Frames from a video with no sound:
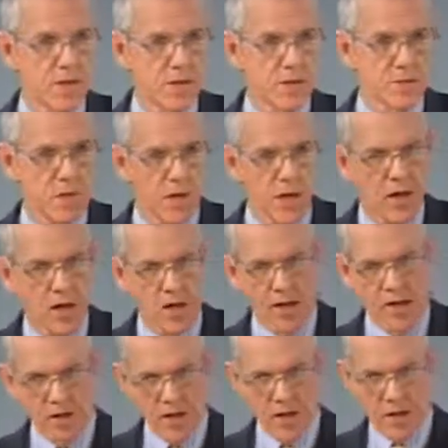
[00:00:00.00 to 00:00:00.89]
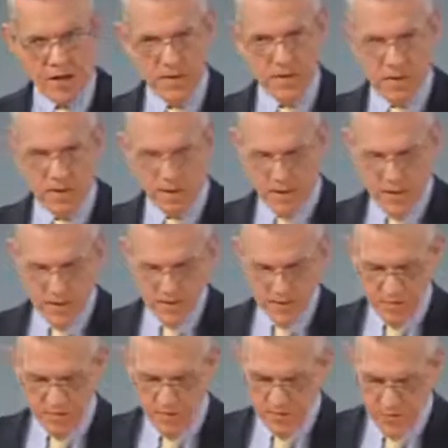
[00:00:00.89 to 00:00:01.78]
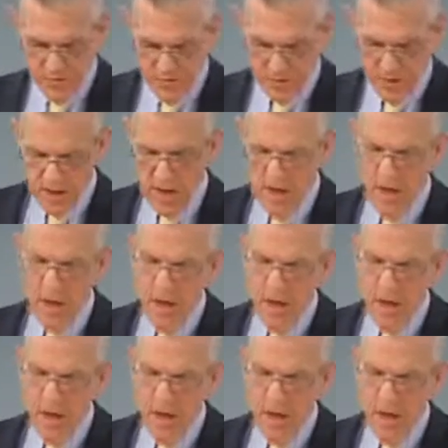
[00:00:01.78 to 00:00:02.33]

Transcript: is behind a lot of the of the thing.